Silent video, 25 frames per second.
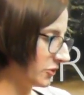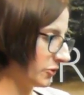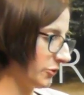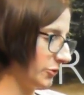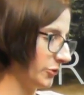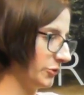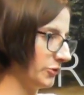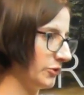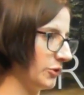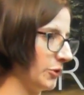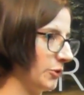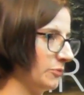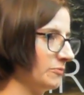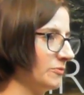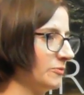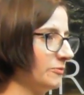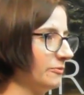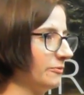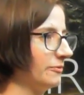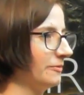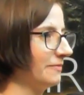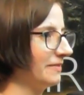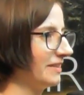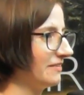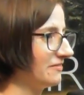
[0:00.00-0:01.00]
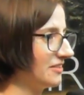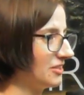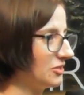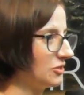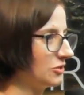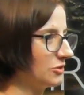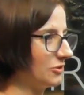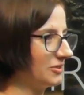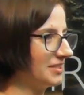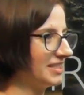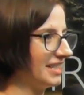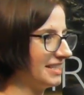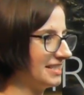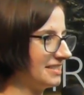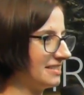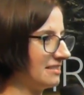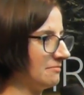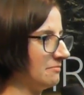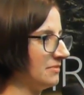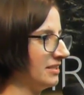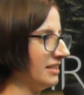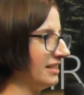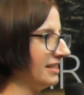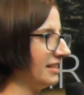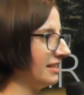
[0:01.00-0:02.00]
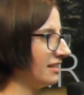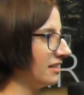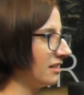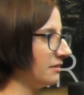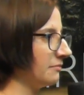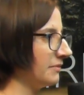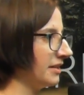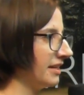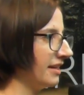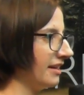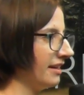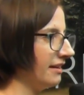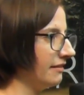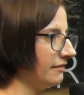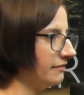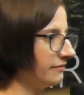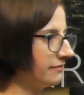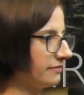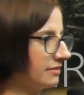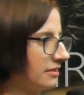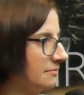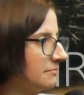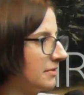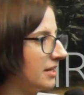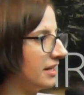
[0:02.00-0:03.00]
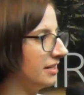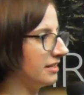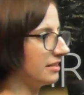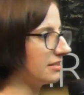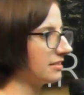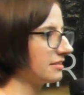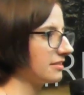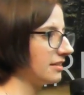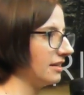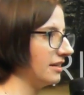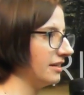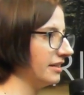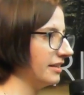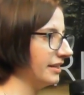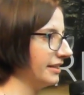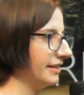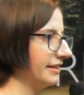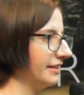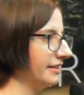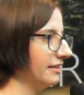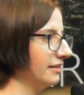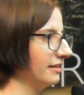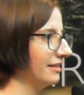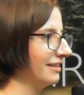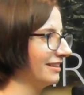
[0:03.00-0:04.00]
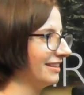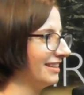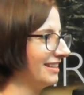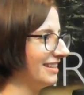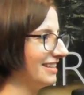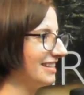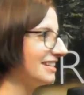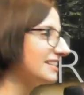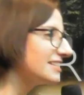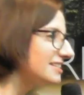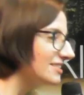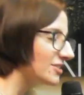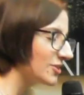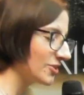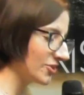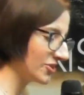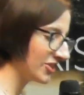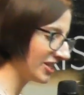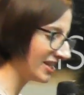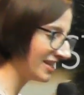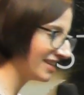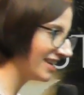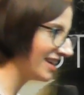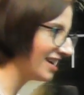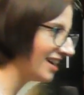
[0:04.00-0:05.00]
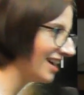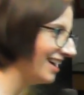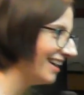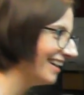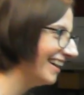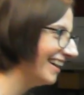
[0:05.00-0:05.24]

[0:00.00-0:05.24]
God know more. If this is your testimony, can we have some kind of sign? It's Georgina.